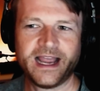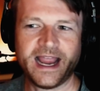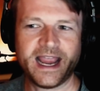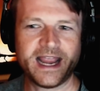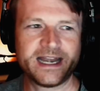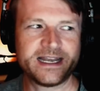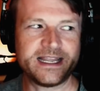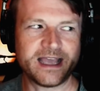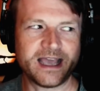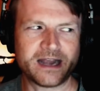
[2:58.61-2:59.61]
and
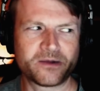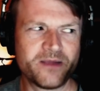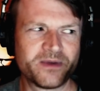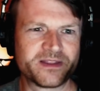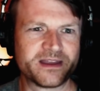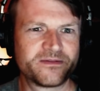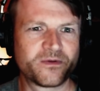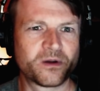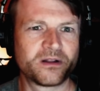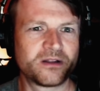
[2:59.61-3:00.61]
he got away with it
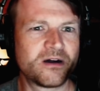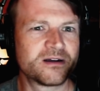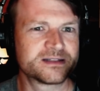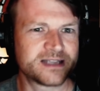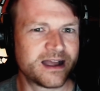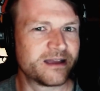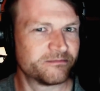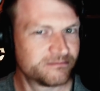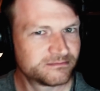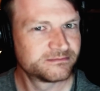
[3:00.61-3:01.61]
for a long
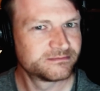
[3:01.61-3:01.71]
time.